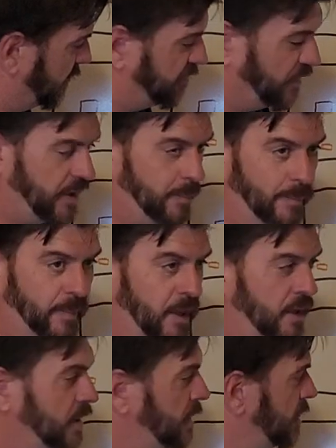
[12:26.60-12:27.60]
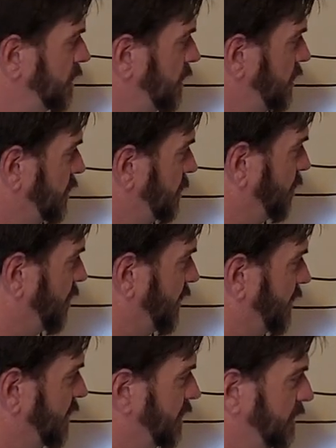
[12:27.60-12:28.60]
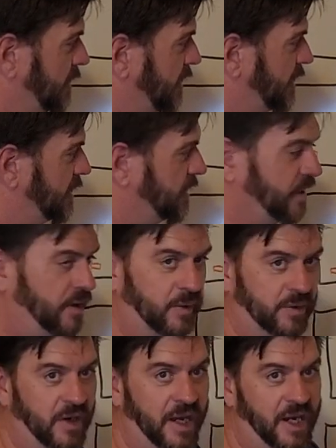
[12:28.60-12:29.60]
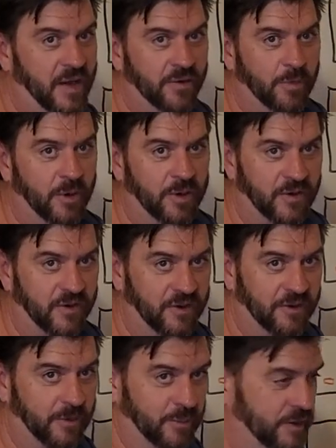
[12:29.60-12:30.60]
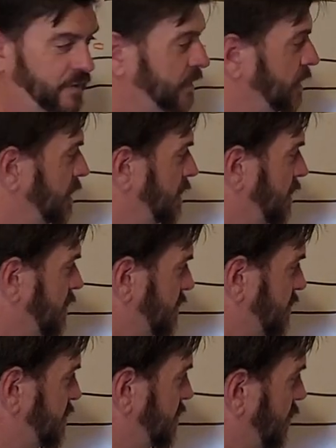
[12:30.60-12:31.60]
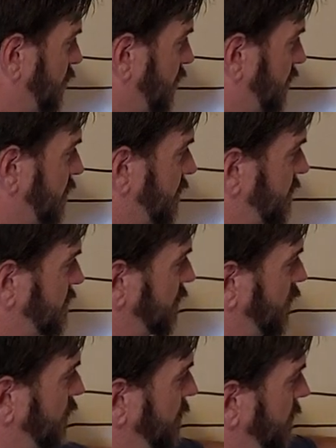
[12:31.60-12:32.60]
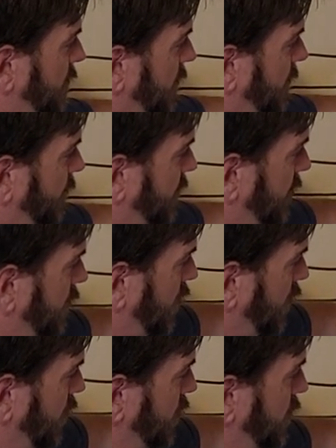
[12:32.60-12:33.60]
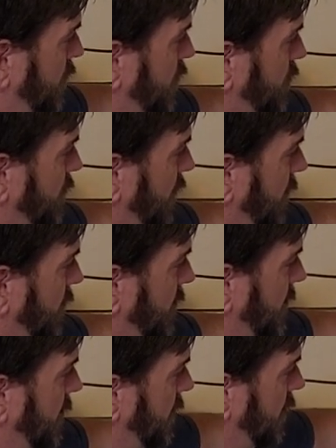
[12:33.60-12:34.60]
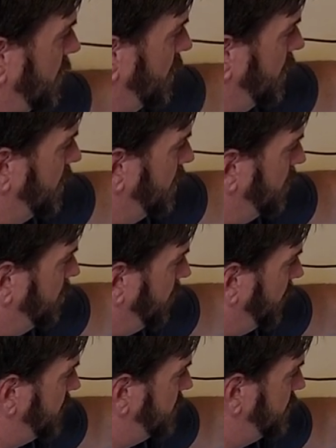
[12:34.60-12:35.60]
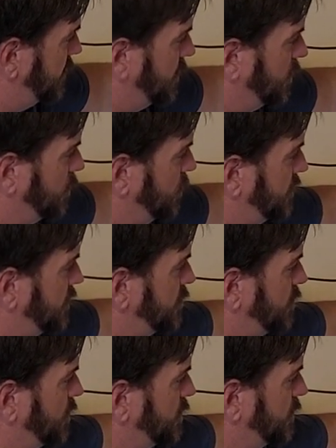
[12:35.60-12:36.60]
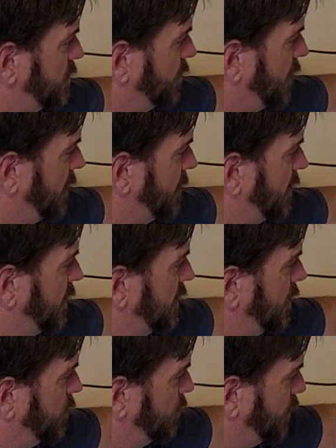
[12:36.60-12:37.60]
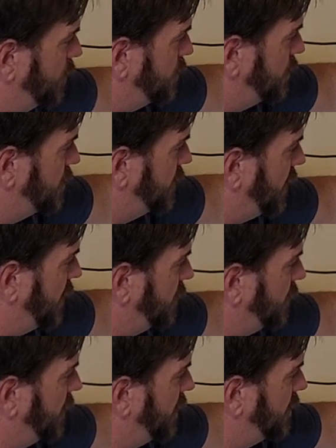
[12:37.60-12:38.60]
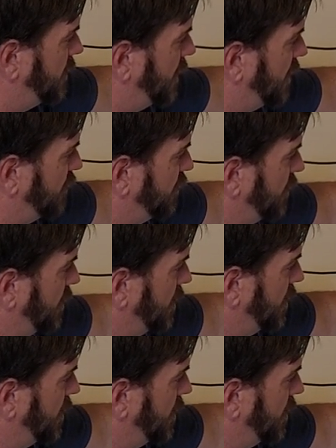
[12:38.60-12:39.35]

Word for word: on the frame. But it, don't try to outsmart the system. Just just go with it. So remember, you own your real property. You place your home, which is personal property. You purge your title. Now you have